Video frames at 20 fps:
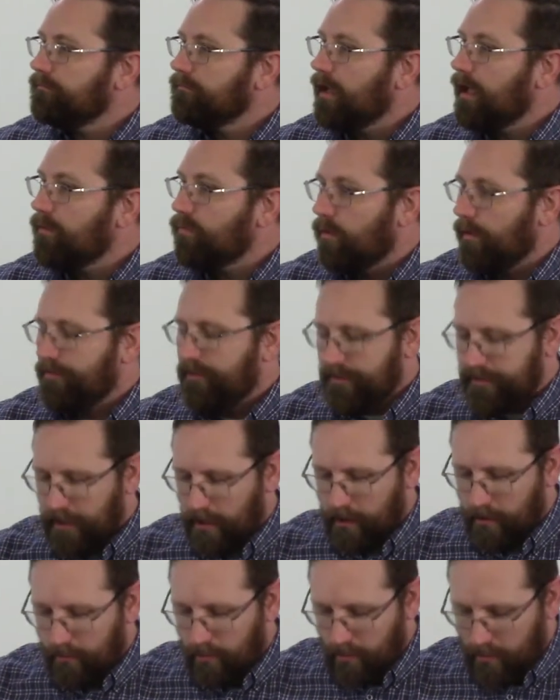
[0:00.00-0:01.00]
and what the
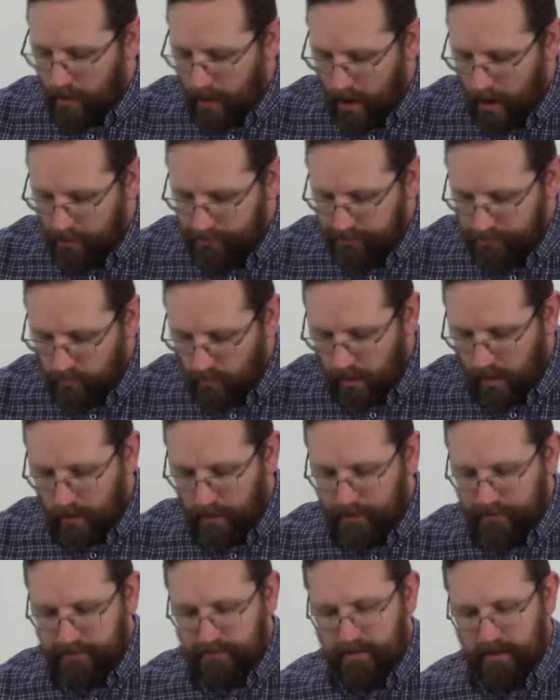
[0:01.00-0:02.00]
terrible cost
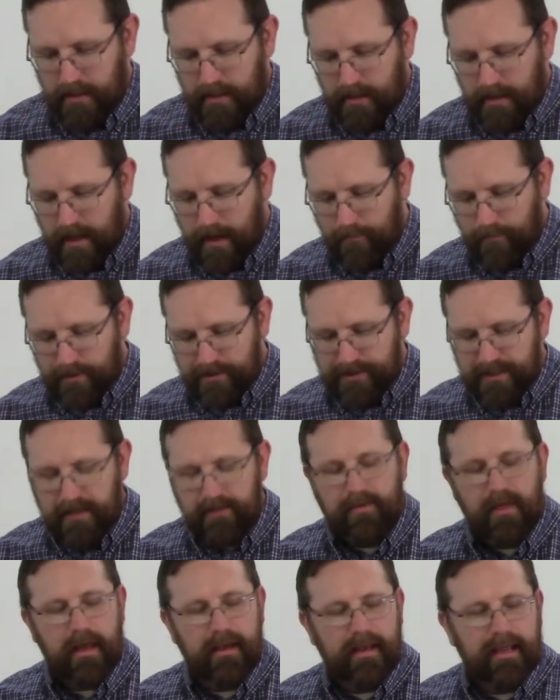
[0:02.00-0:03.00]
was. And we
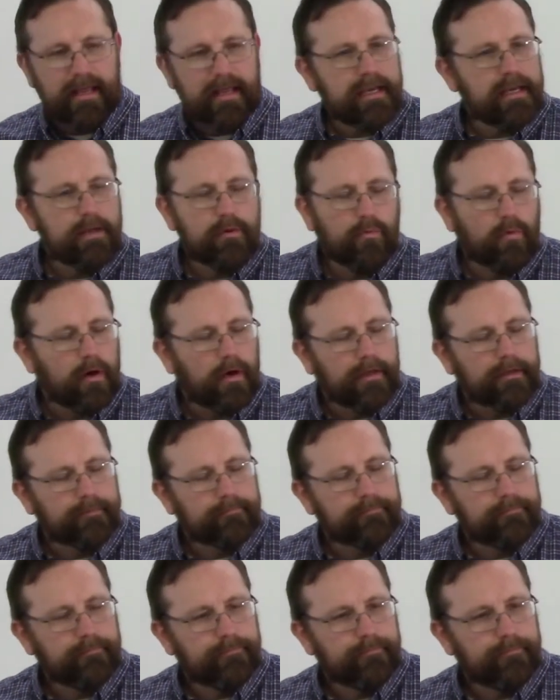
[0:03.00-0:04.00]
see that anyone
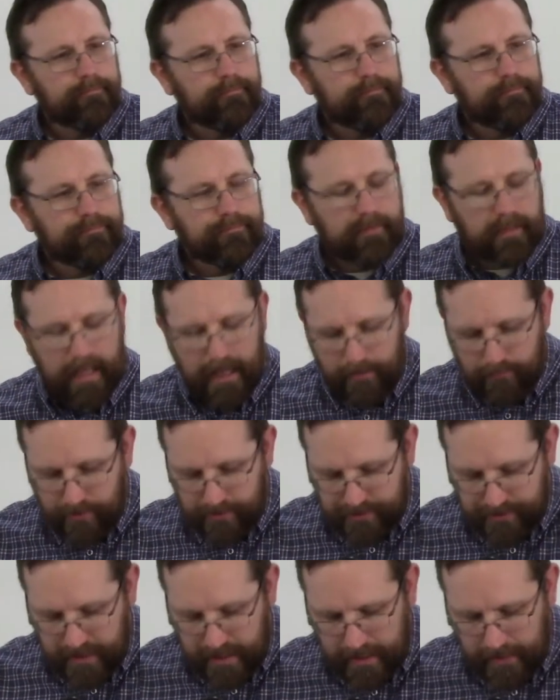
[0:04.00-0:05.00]
can
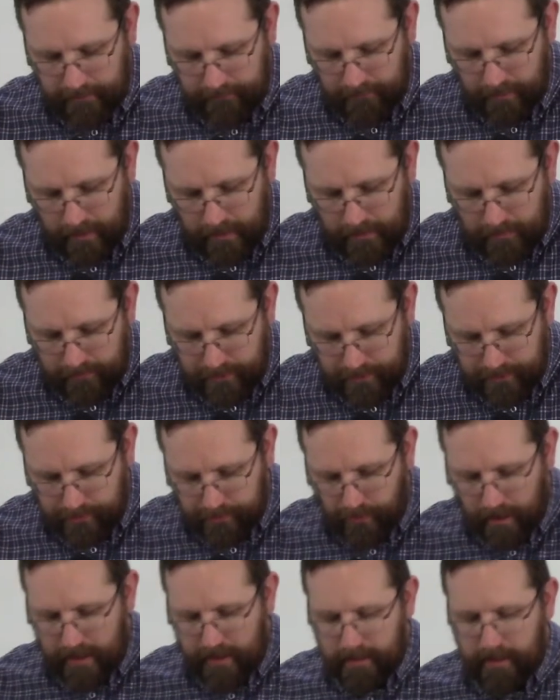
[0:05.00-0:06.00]
receive this
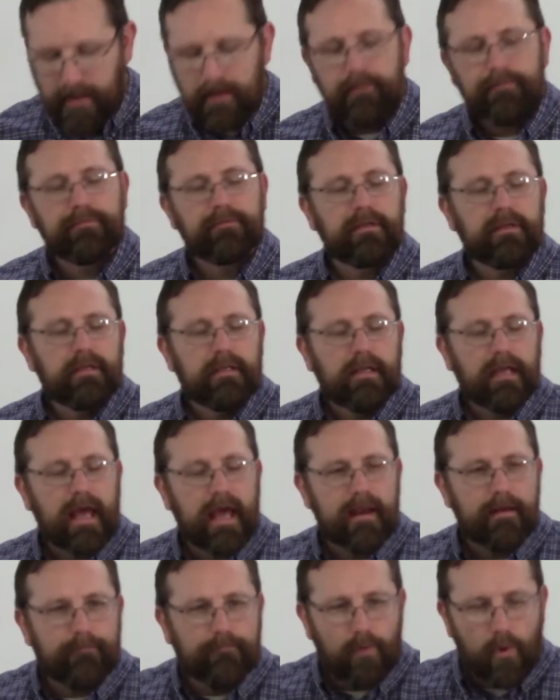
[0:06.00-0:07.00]
great gift
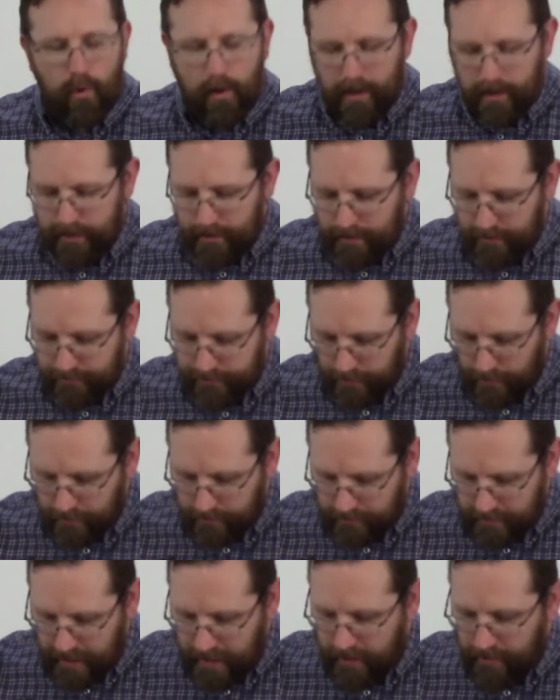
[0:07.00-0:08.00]
and avoid
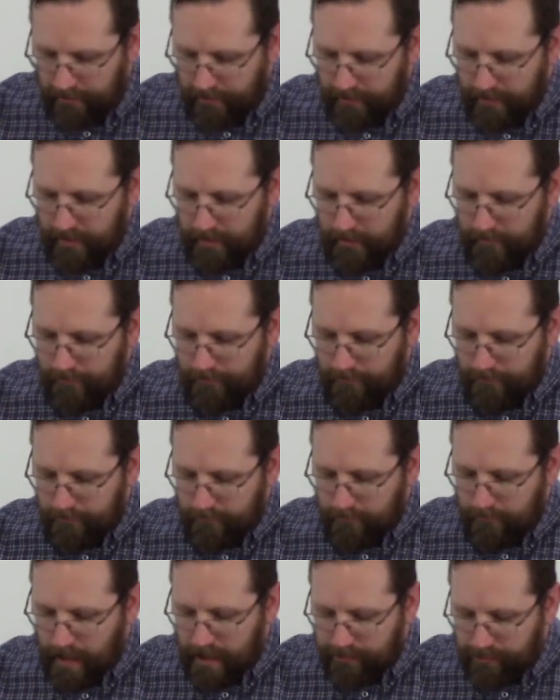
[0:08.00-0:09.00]
certain death
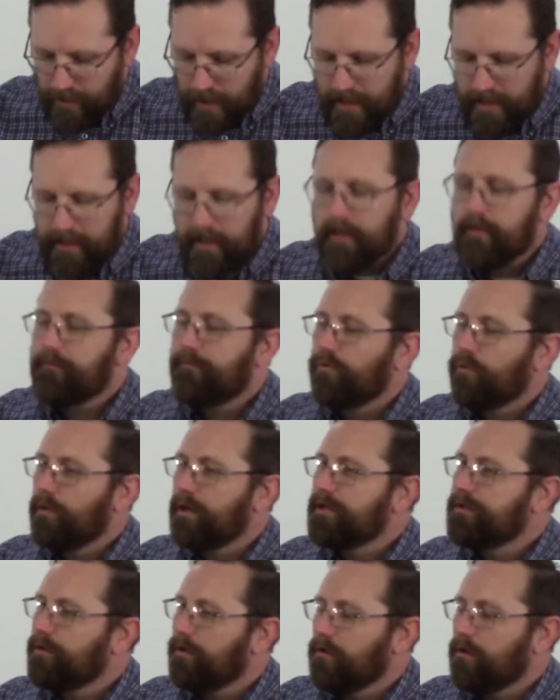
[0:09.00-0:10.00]
by trading it for
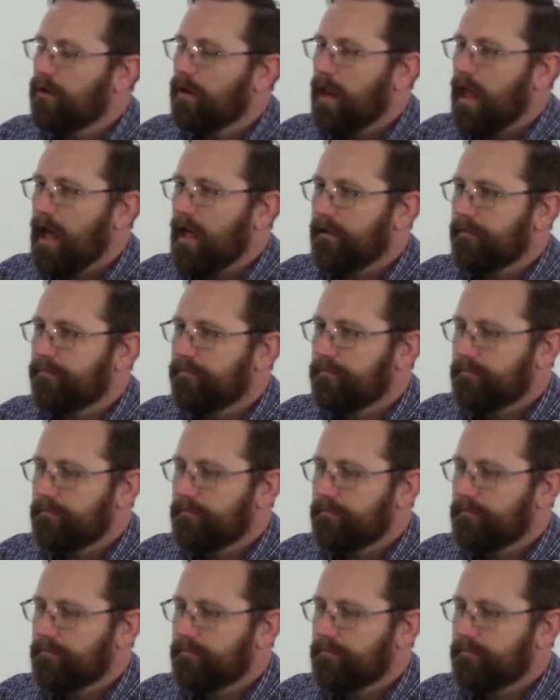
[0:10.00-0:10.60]
eternal life.